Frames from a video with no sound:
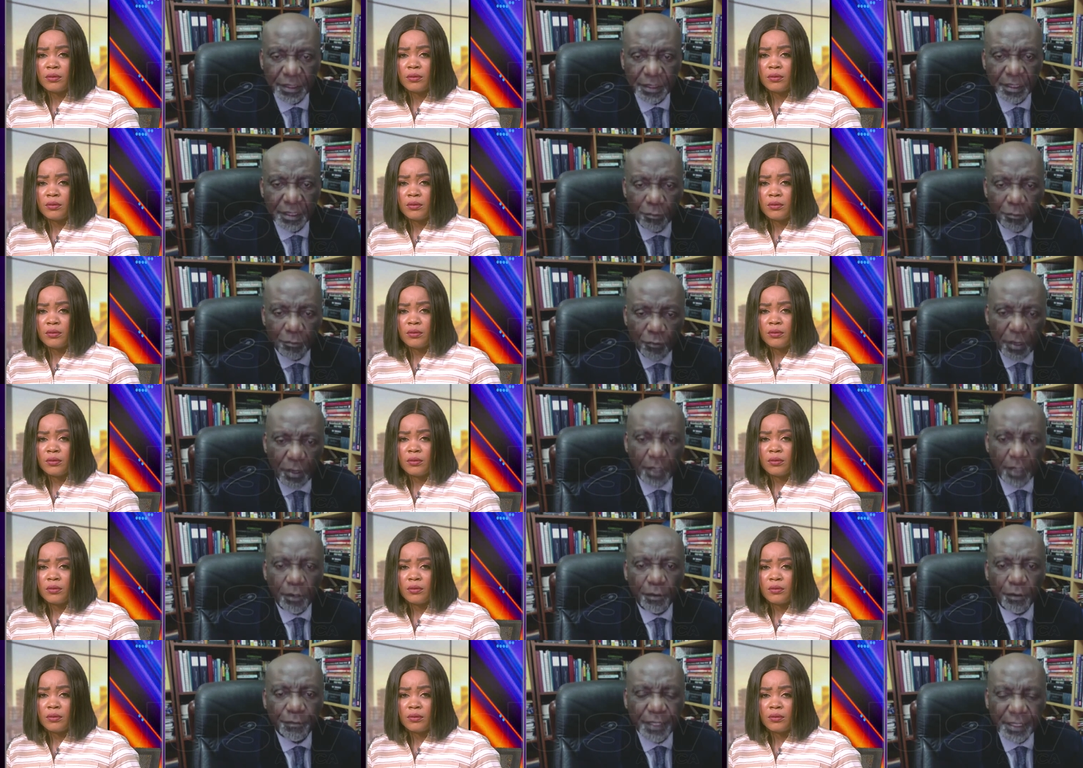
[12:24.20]
Speaker 1: We are not
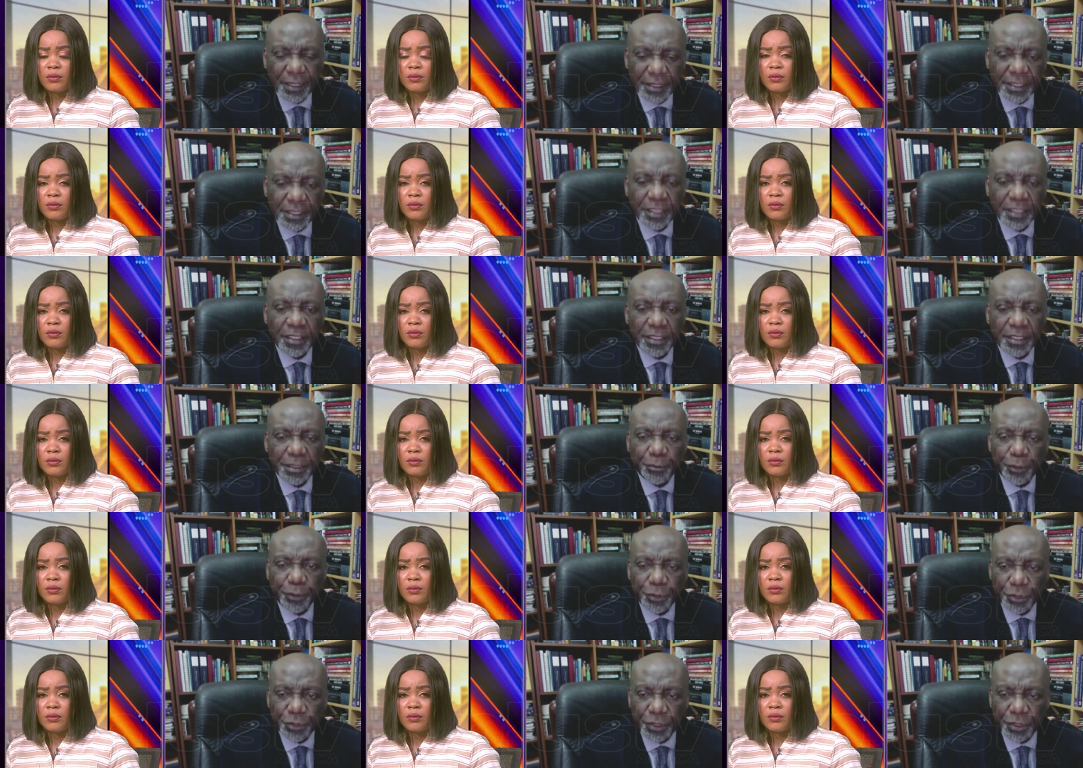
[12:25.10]
very serious in
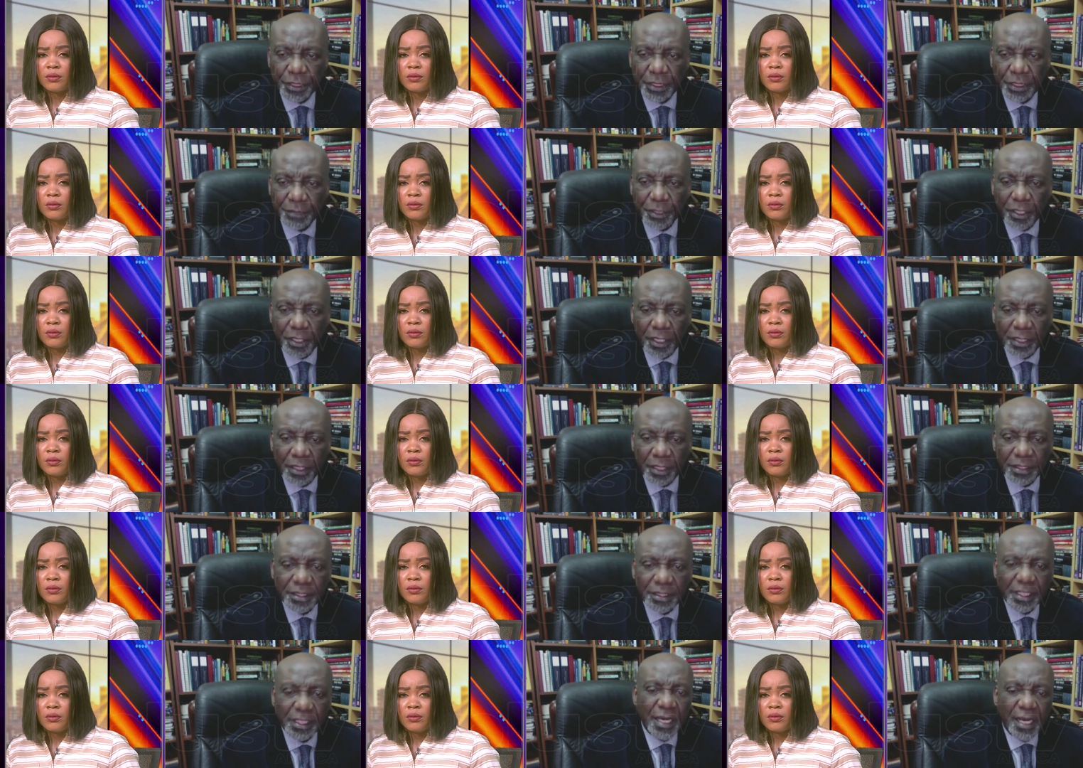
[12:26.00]
pursuing it because
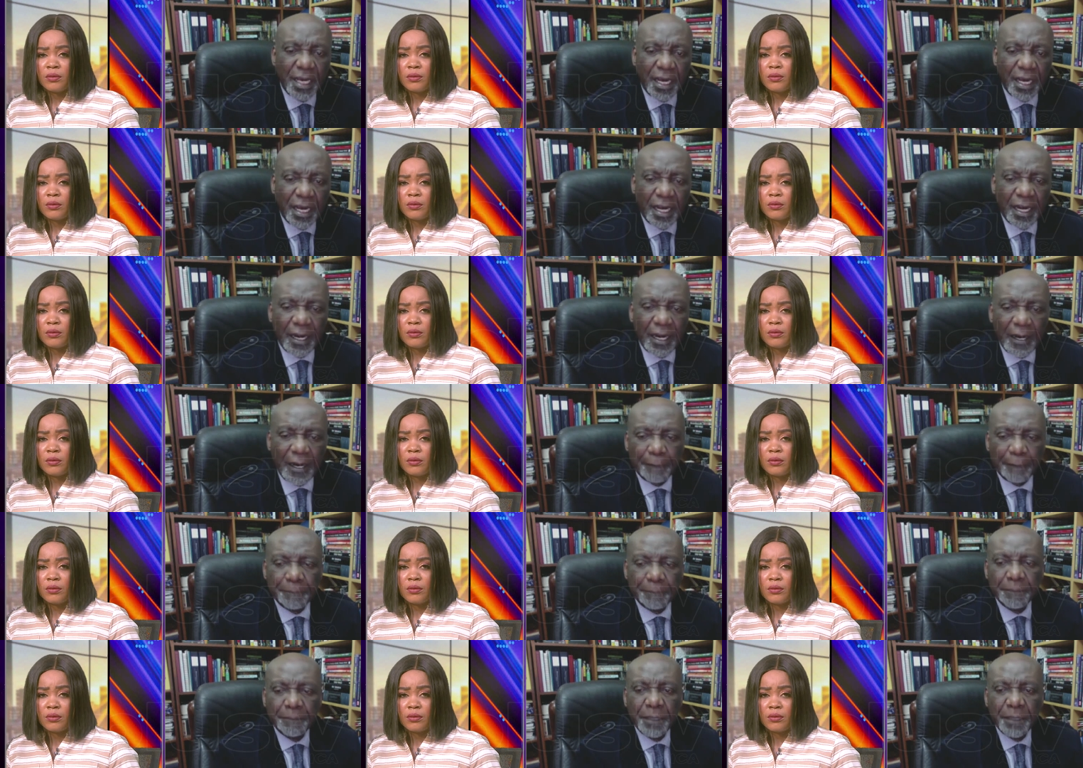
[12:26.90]
um,
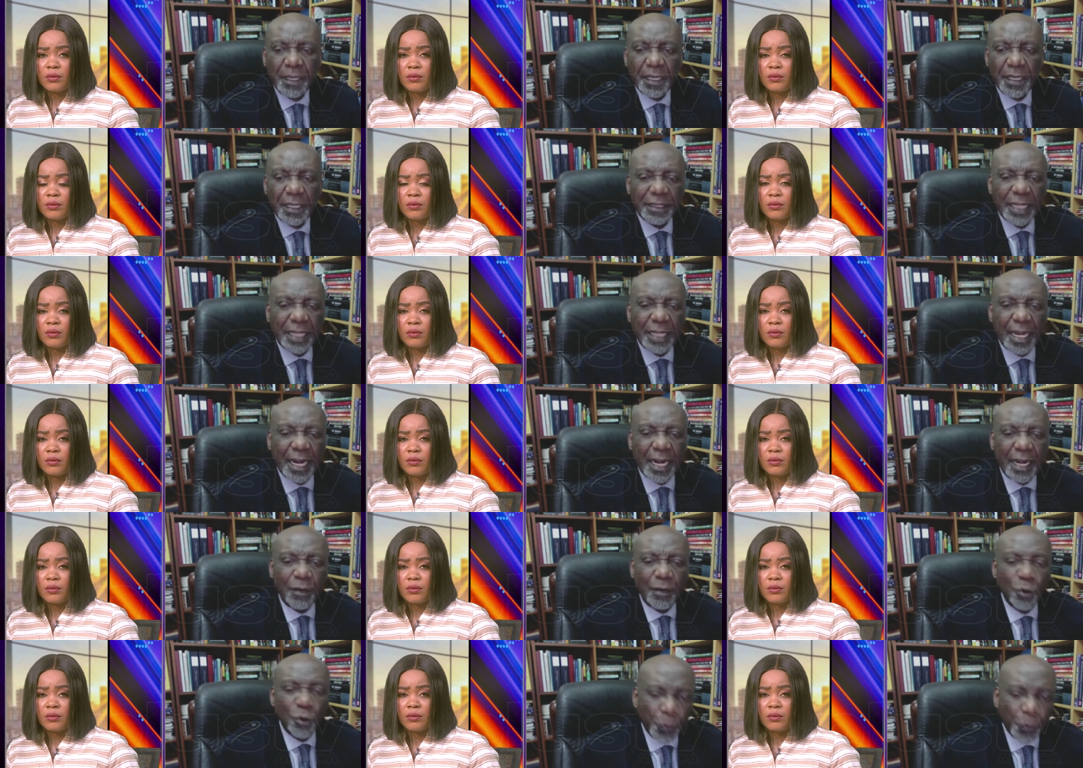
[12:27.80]
there are
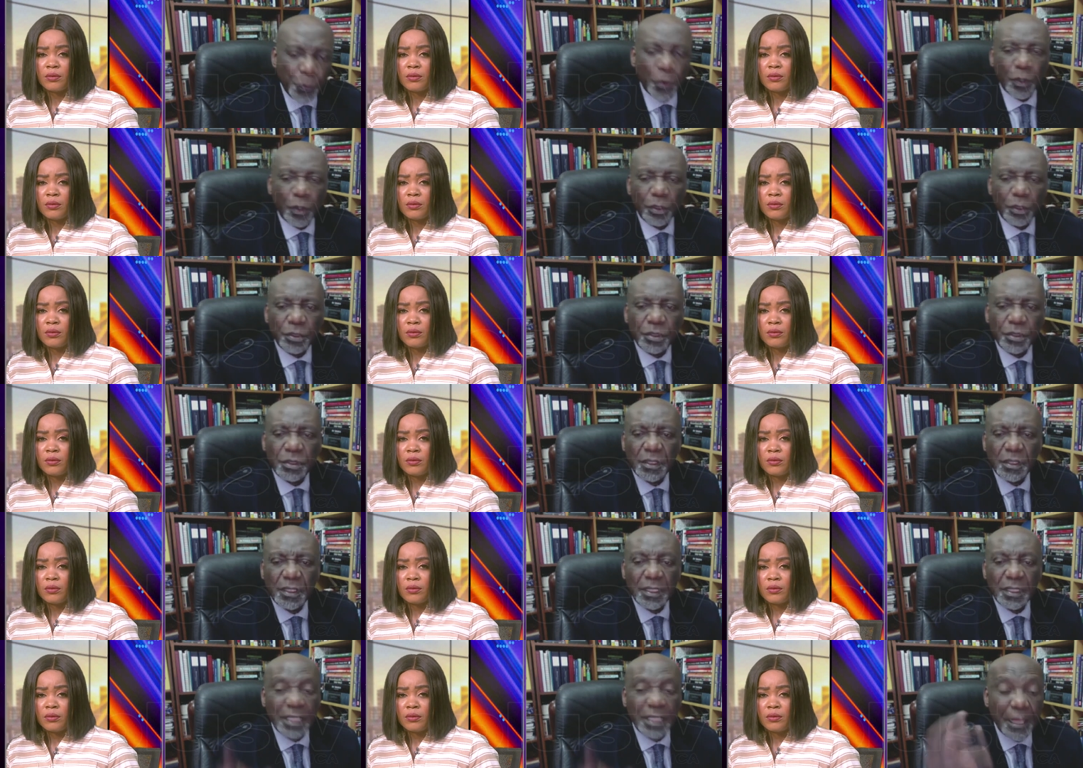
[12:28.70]
loopholes.
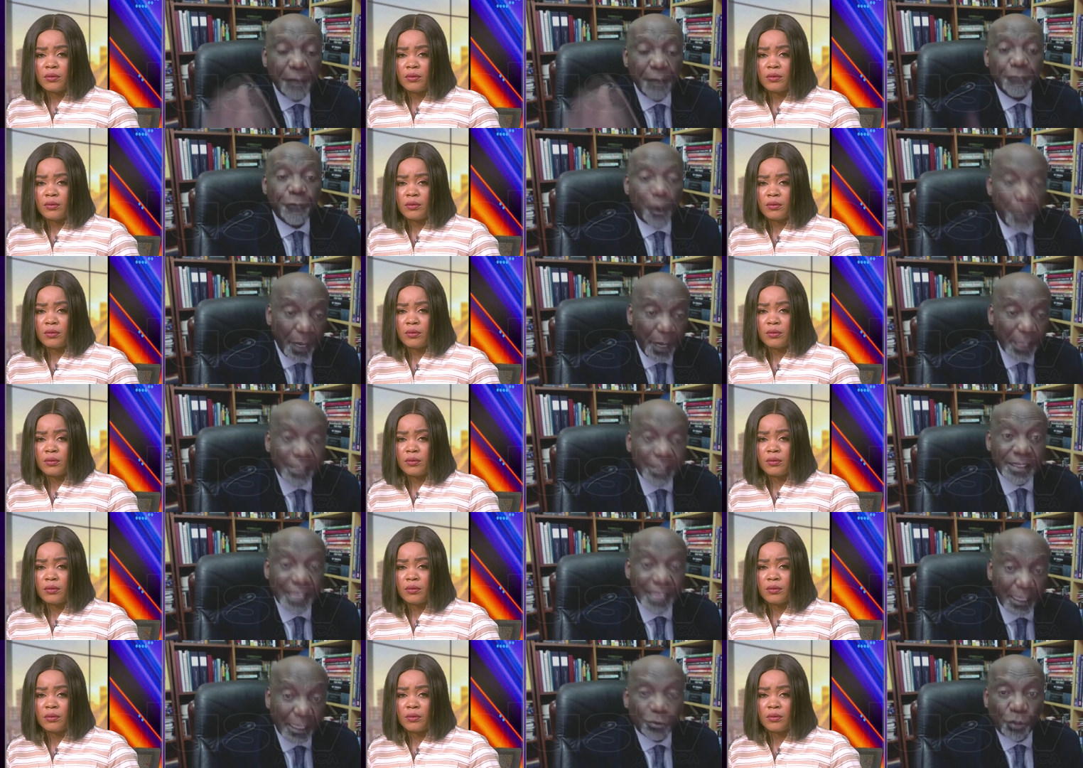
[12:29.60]
The informal
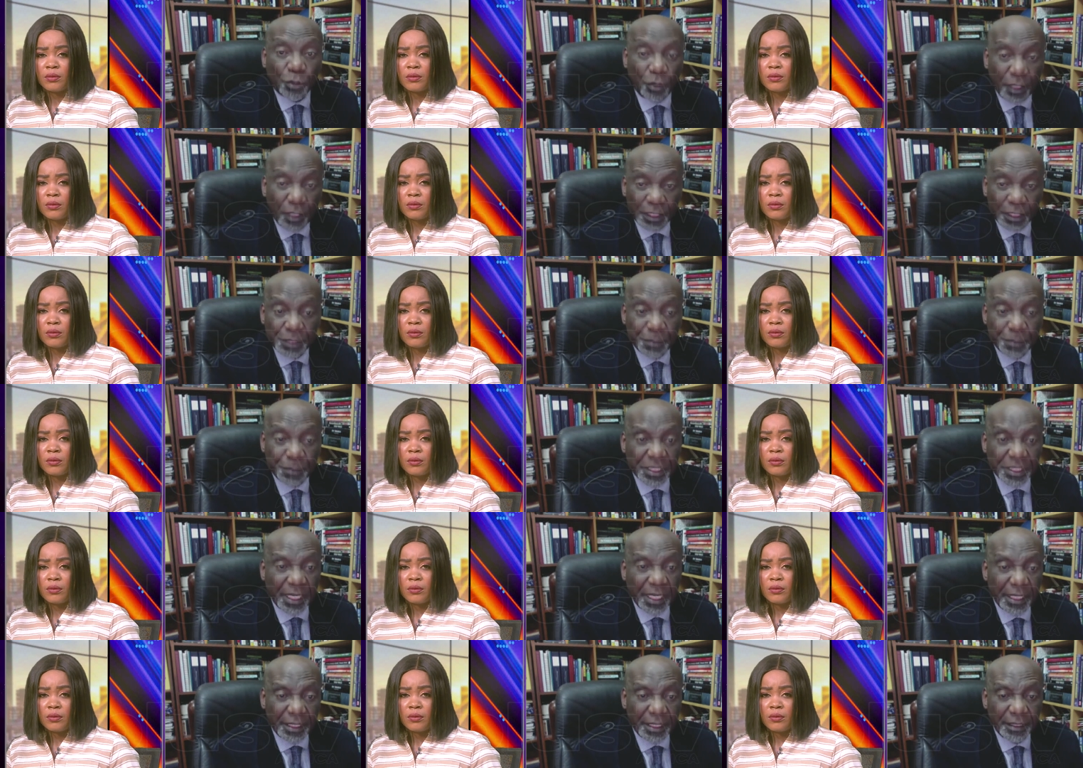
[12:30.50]
sector,
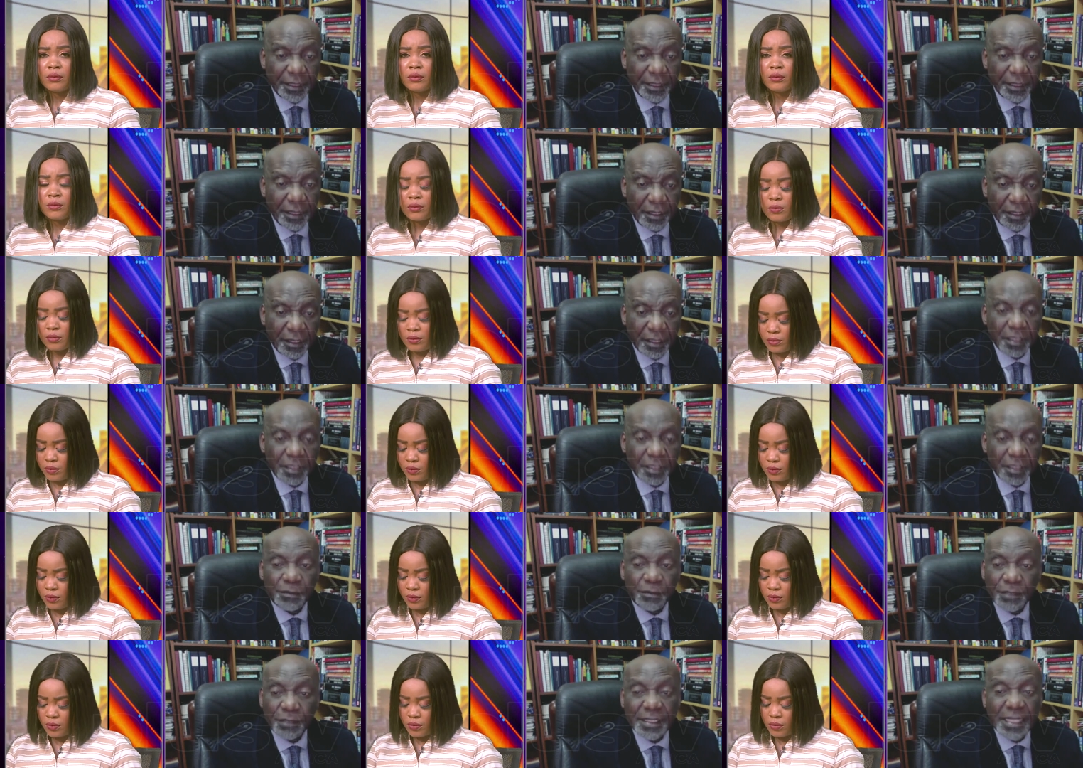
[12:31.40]
especially, is,
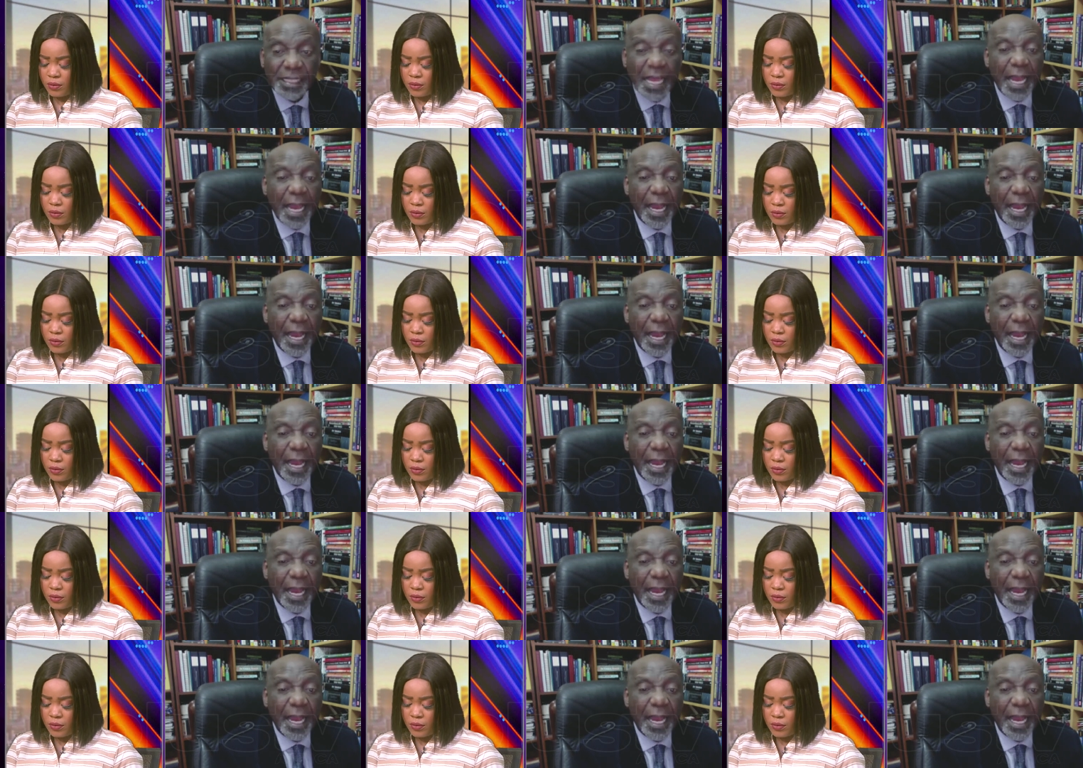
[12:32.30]
is there.